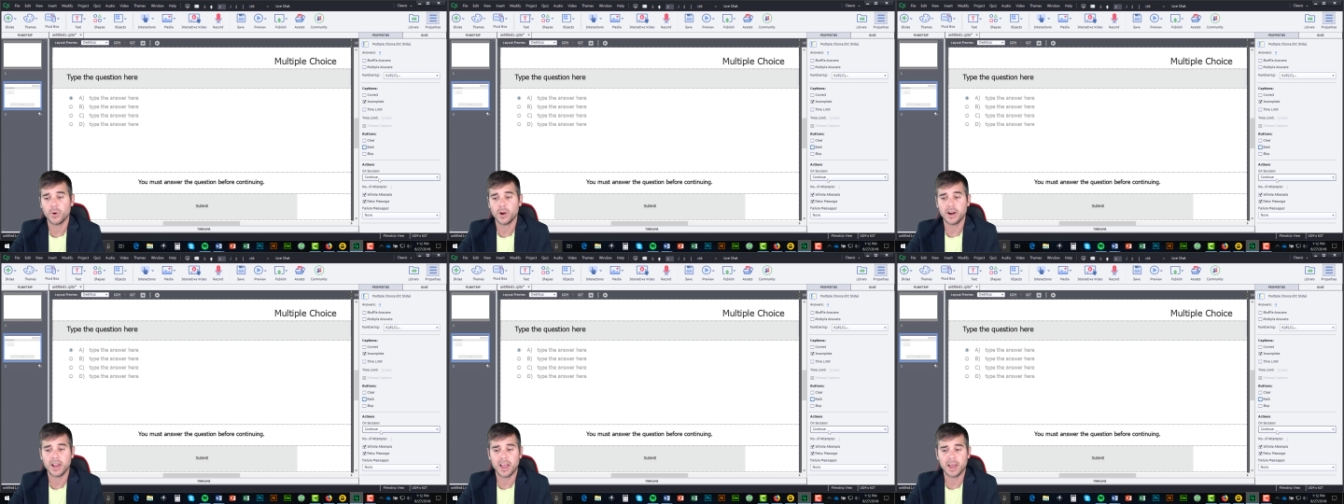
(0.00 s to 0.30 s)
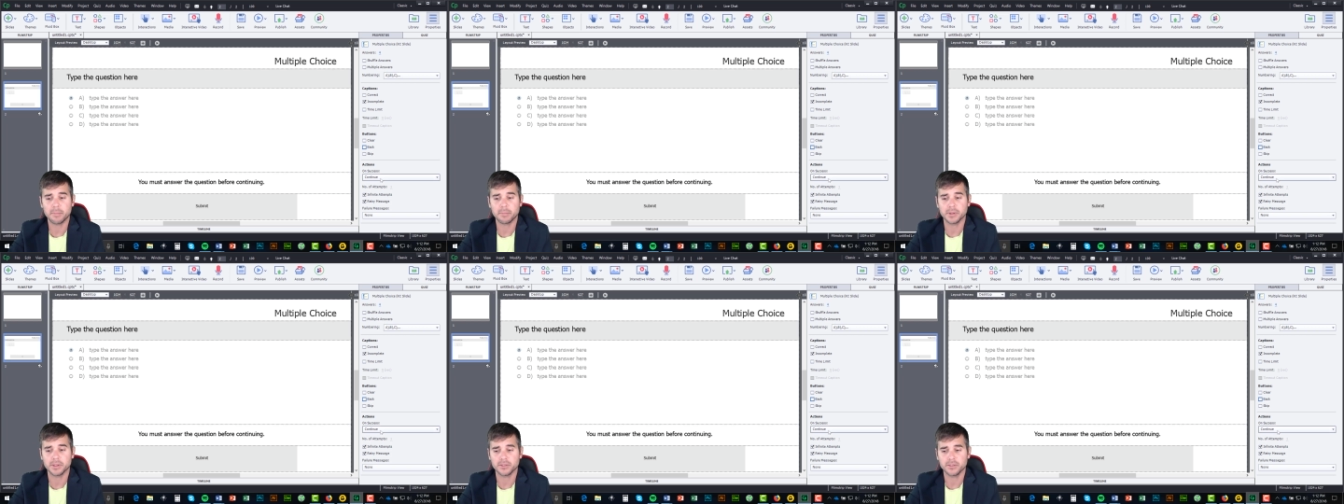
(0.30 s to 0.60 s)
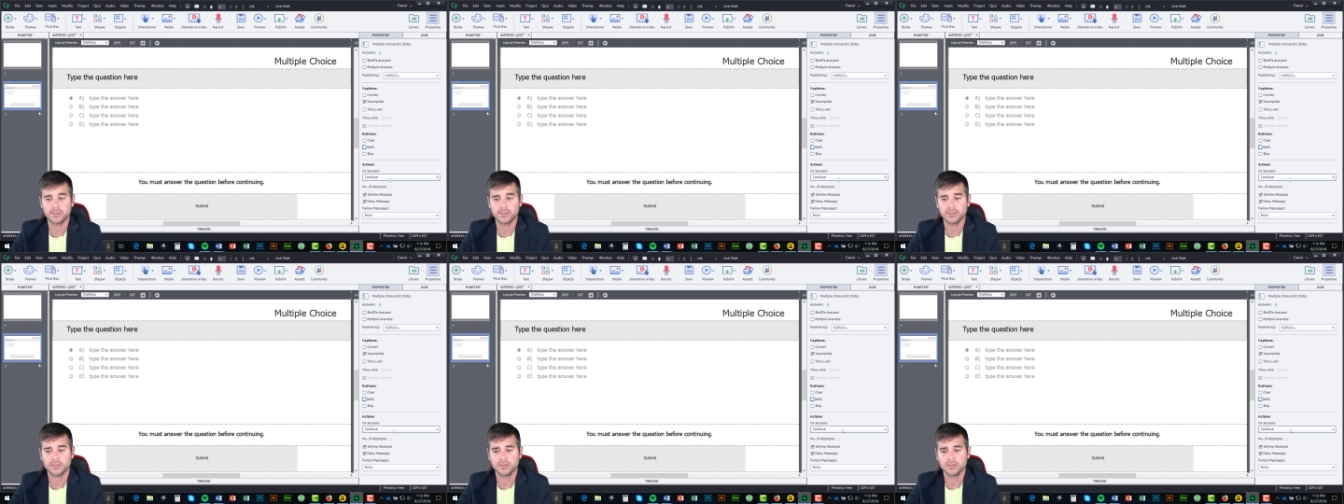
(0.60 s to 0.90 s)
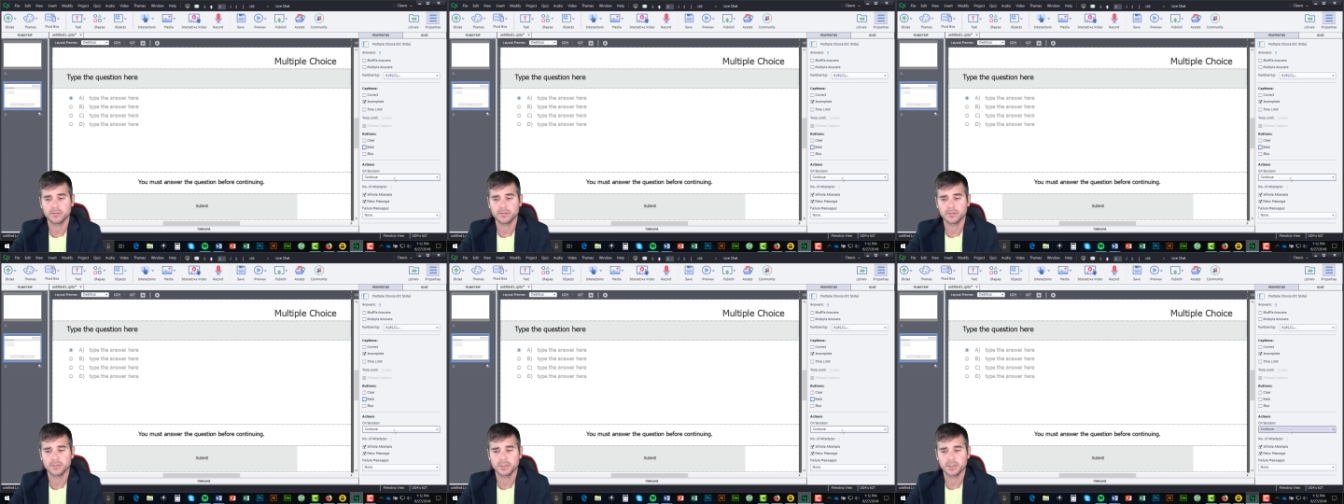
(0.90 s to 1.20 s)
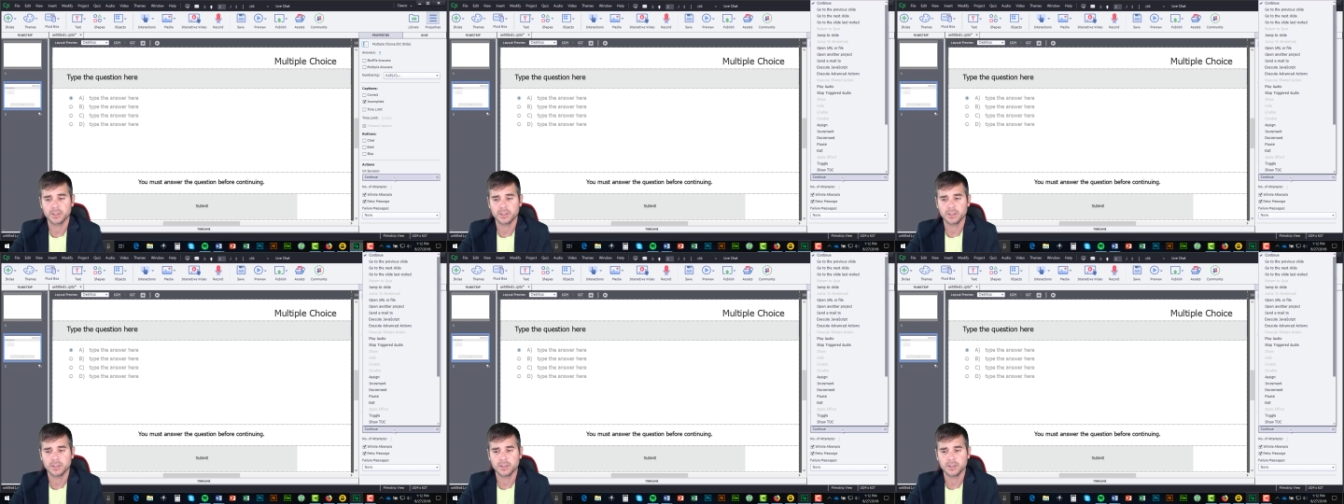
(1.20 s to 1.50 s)
what happens?
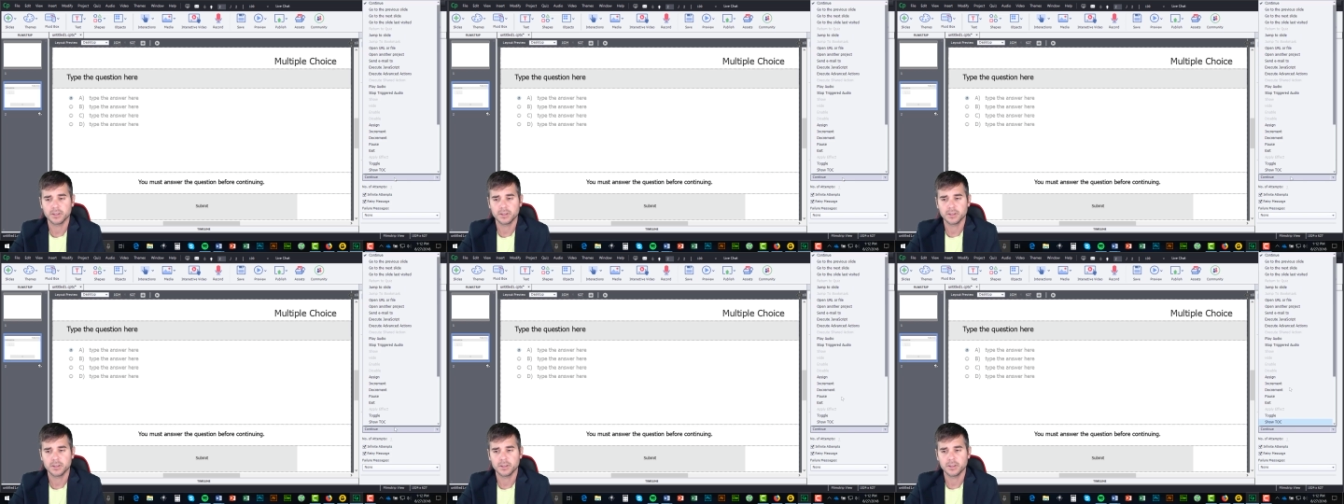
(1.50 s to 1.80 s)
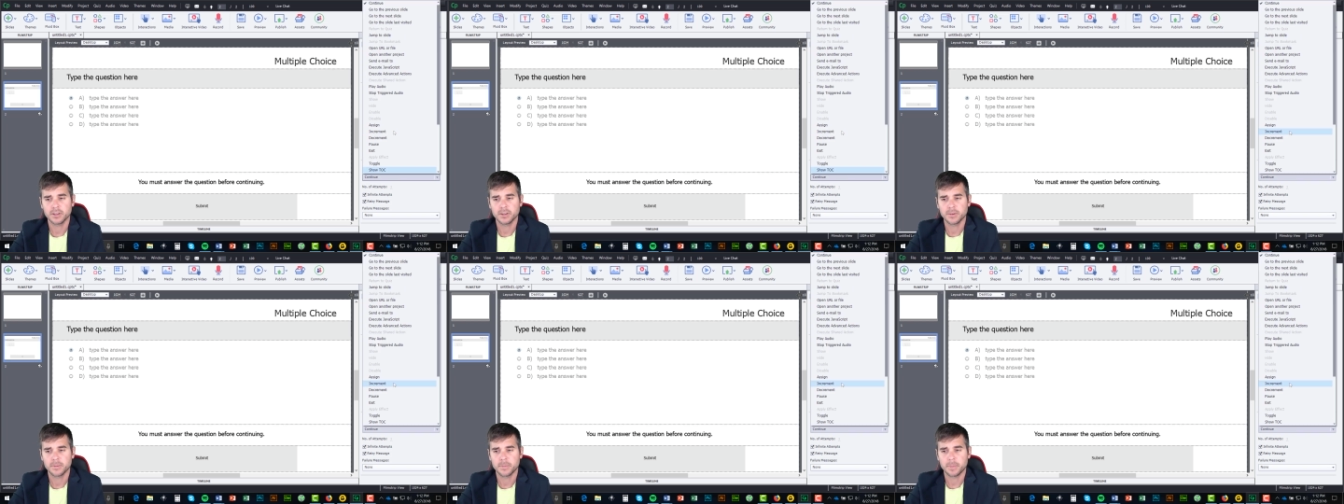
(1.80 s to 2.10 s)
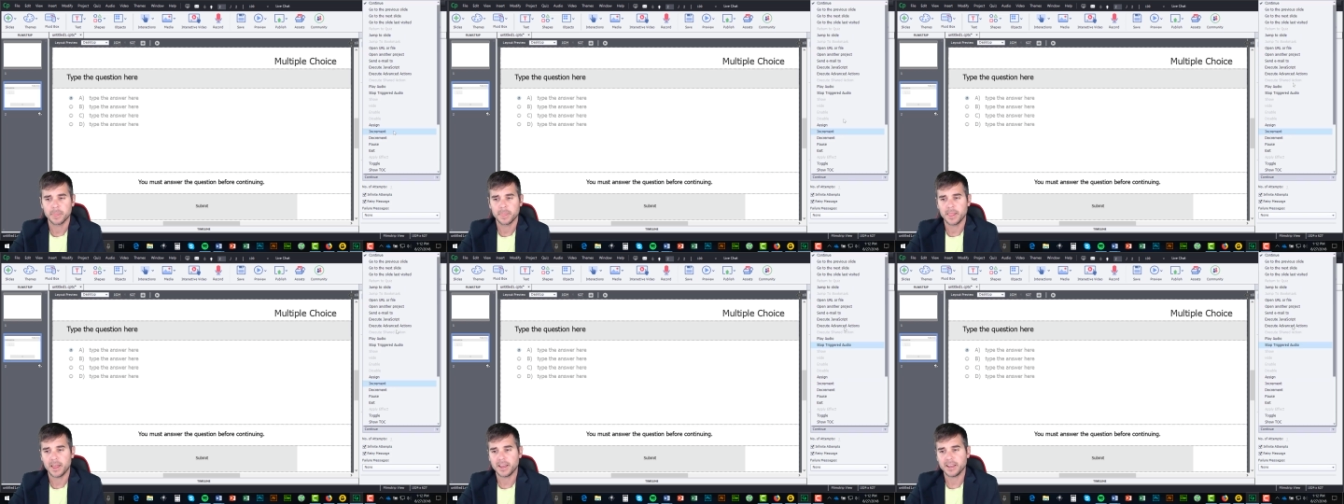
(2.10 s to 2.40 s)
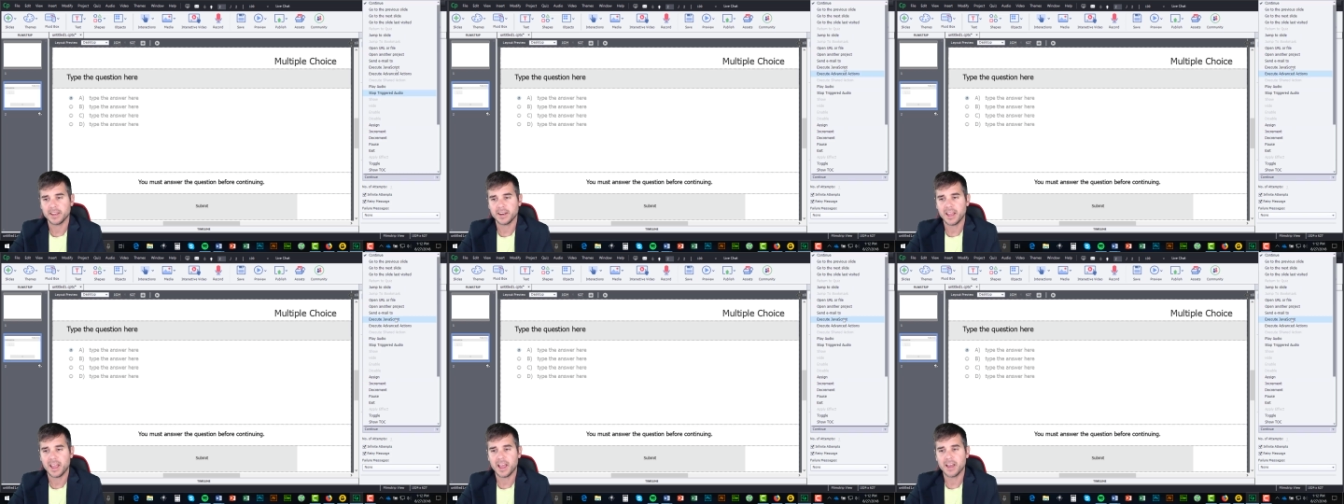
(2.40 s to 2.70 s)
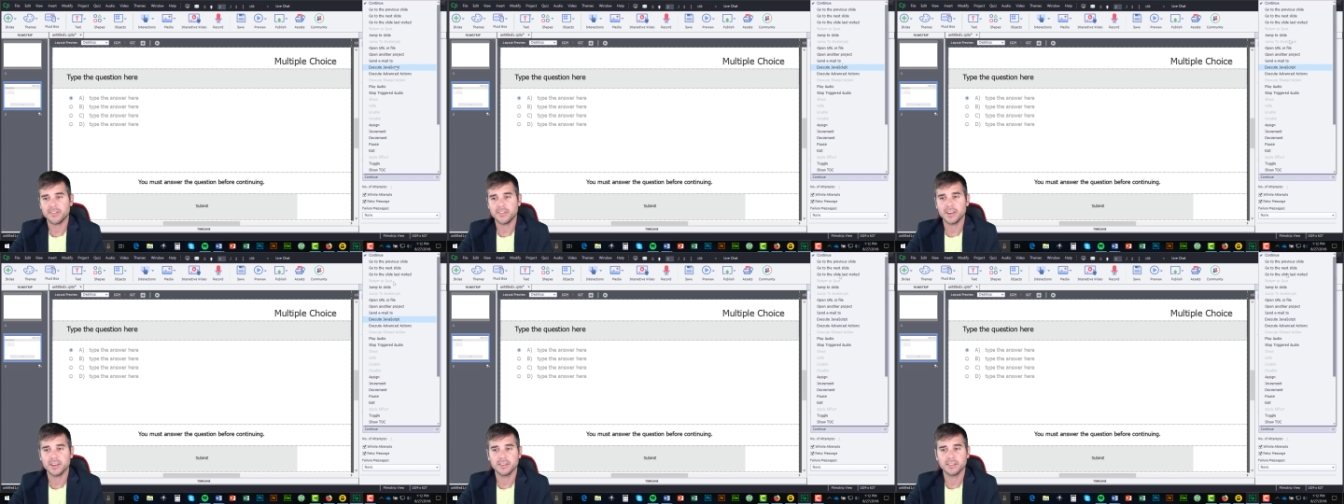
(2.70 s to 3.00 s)
I can
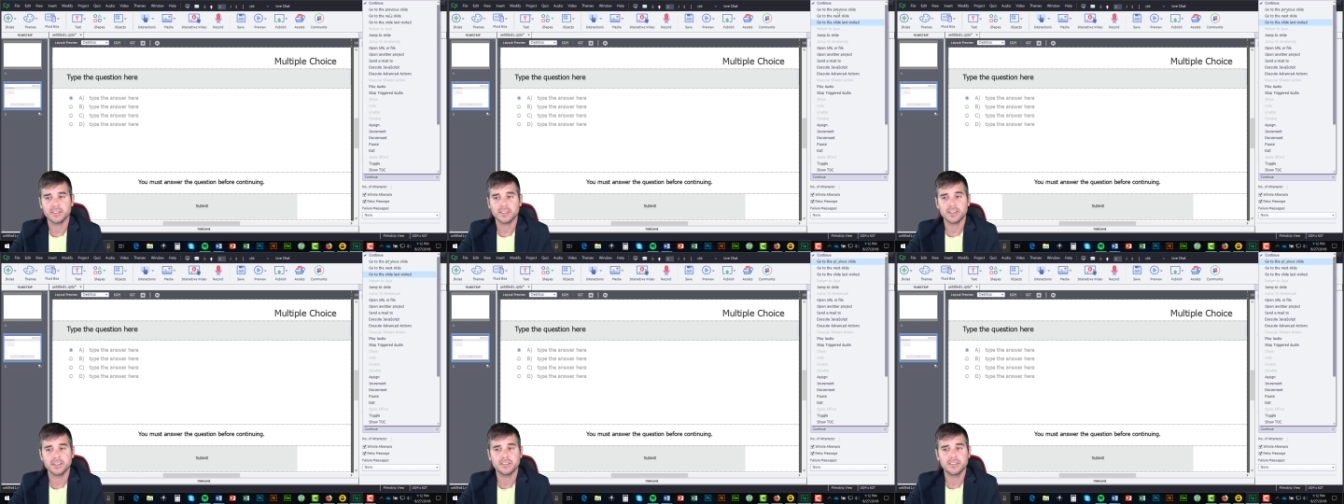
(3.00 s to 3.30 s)
have it